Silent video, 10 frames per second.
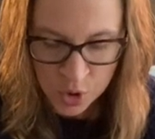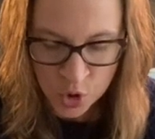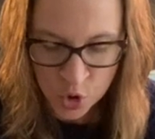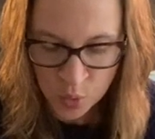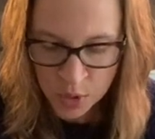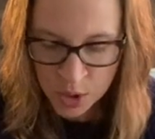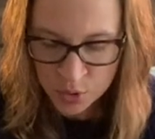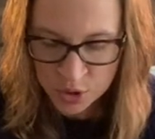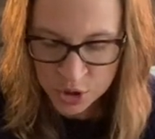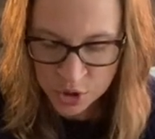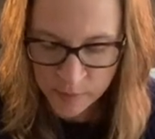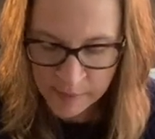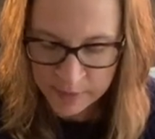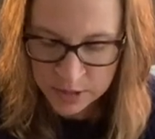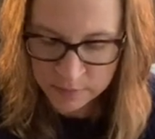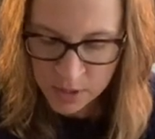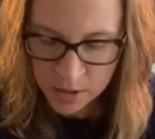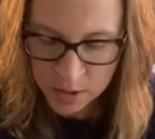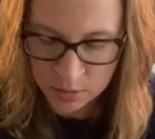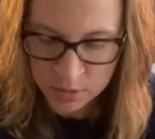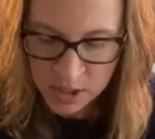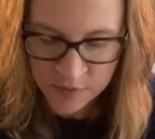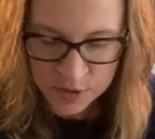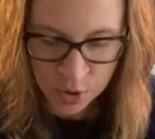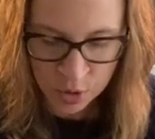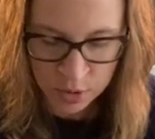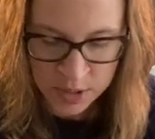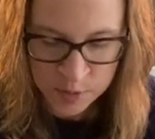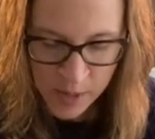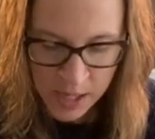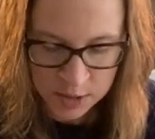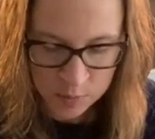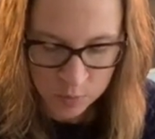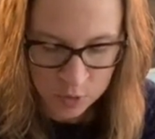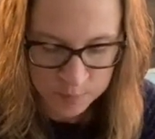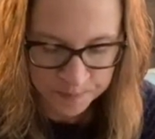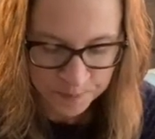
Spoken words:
You will go to Chamama tomorrow. Leave as early as possible.